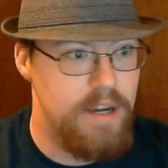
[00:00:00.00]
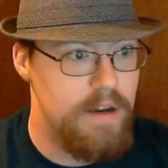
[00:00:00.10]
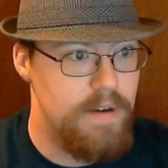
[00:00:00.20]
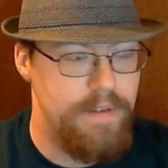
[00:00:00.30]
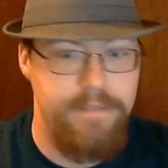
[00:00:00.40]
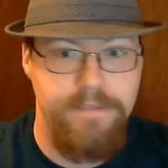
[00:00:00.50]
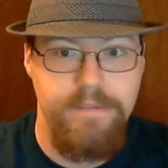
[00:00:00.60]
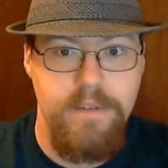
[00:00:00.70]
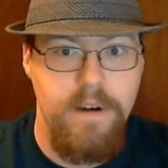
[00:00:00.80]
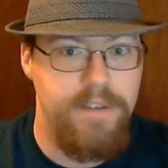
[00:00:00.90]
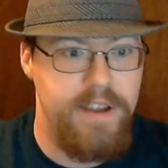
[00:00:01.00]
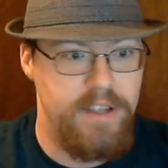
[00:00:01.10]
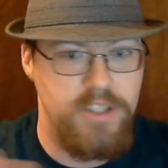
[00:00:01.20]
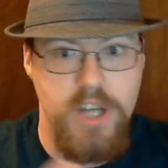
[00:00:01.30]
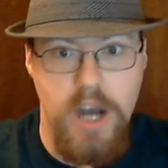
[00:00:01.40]
of
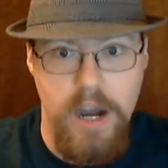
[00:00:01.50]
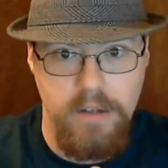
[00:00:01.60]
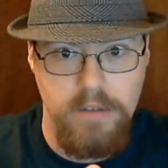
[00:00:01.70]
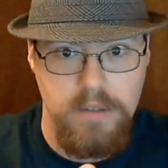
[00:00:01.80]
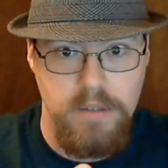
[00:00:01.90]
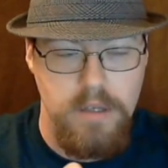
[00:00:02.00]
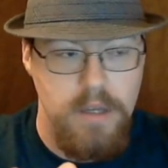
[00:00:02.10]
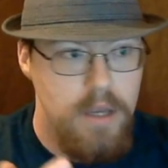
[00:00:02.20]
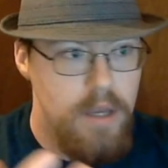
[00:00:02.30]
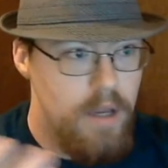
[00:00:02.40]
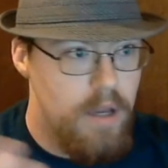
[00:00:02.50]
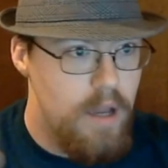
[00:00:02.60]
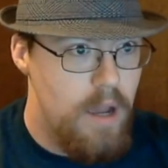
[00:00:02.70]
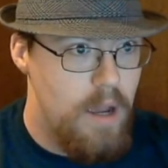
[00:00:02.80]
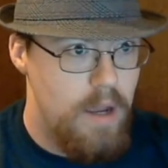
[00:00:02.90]
a child.
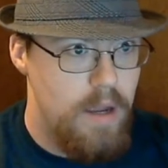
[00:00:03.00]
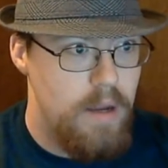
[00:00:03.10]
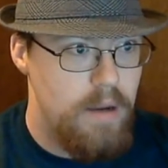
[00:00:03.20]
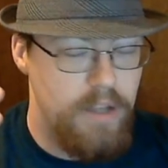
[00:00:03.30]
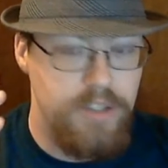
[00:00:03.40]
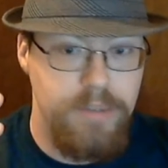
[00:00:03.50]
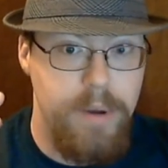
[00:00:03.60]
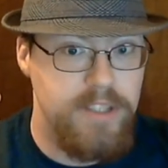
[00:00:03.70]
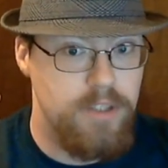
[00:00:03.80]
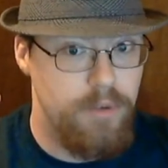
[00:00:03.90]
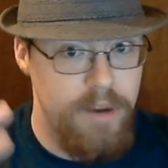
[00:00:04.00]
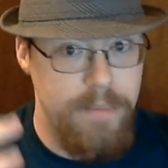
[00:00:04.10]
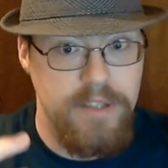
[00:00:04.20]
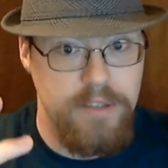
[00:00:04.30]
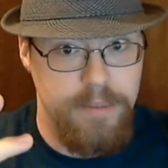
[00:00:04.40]
Actually, probably has a greater
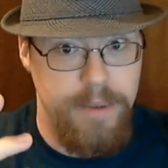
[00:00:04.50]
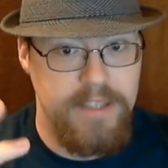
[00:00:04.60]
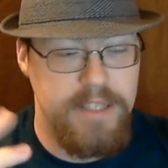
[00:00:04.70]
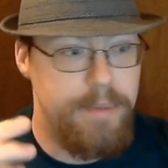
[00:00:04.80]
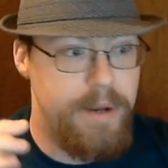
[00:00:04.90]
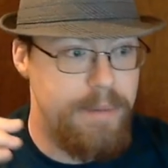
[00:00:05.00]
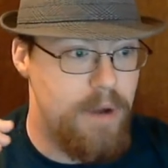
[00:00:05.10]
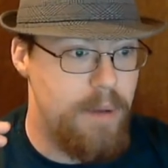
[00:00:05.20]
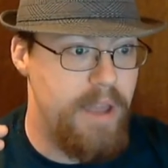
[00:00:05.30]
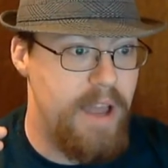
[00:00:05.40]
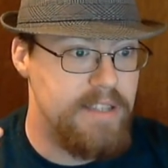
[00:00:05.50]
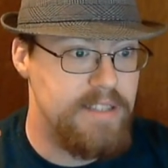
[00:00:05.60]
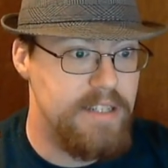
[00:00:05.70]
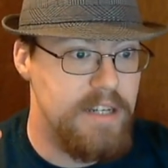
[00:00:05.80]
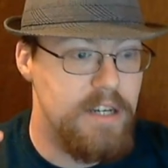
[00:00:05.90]
mental capacity, but it probably has
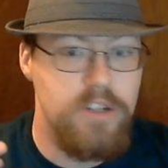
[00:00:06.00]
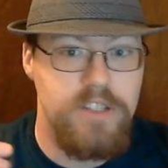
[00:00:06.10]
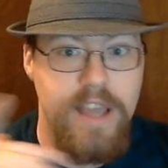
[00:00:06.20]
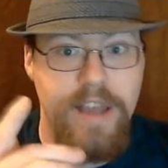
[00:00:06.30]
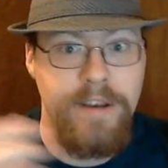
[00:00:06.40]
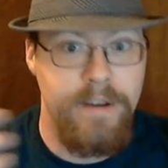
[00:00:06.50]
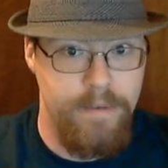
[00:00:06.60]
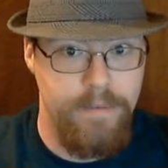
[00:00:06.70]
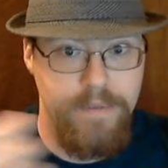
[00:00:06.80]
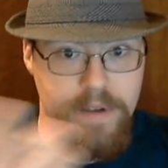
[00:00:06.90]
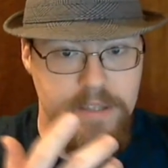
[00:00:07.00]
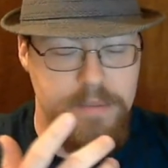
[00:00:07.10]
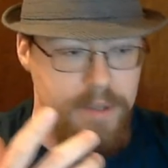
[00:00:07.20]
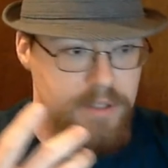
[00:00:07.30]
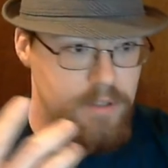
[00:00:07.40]
an understanding of its
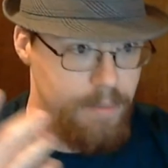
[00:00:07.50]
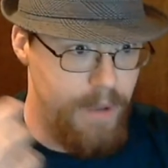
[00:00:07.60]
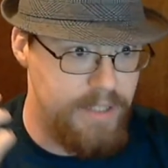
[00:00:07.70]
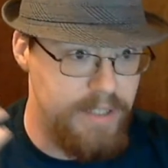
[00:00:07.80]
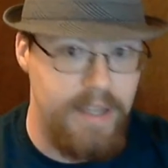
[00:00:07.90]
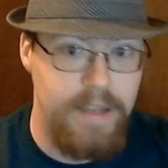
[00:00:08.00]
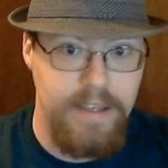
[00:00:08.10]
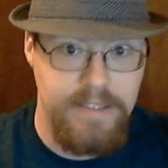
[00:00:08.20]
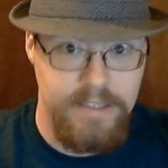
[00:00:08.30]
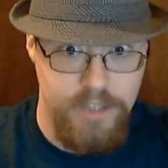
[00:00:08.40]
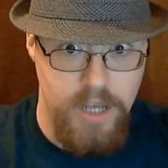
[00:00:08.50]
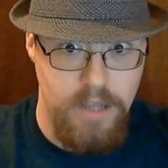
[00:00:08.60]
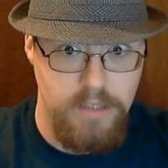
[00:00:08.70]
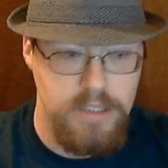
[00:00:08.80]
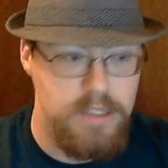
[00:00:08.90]
mental capacity like as a
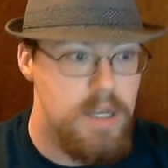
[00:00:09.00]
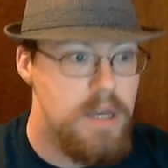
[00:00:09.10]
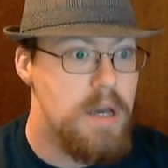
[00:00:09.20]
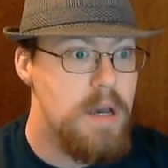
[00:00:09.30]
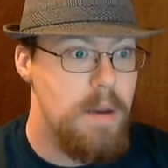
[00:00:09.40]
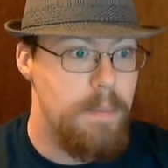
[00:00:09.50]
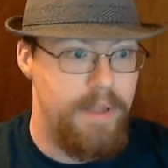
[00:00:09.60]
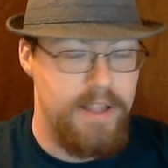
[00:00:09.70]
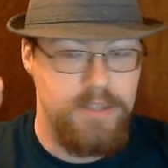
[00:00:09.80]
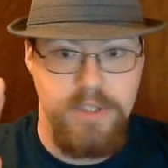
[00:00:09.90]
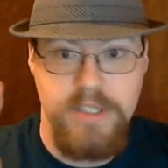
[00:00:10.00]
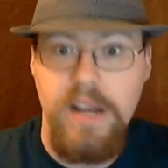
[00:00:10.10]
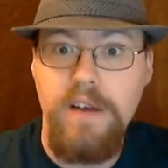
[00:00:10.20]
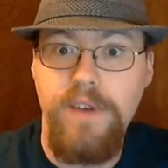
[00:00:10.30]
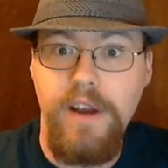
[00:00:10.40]
child does. But that's what's
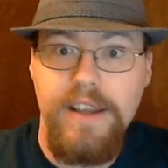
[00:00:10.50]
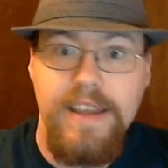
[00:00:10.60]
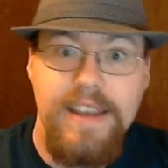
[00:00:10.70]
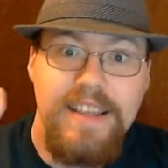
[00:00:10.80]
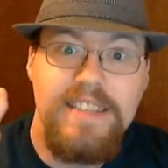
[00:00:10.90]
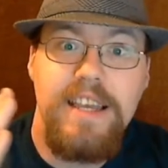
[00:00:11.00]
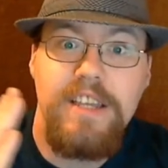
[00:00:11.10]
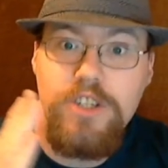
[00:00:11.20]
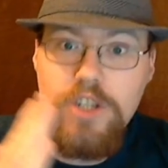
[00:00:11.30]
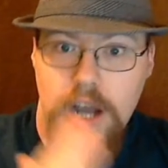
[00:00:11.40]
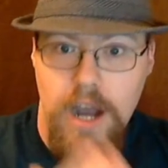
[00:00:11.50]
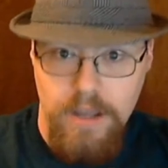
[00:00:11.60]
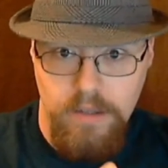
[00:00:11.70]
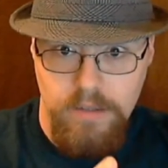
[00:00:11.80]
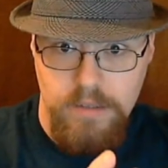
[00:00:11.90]
terrifying. It is a
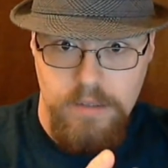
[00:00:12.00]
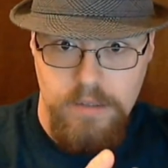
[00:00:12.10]
child.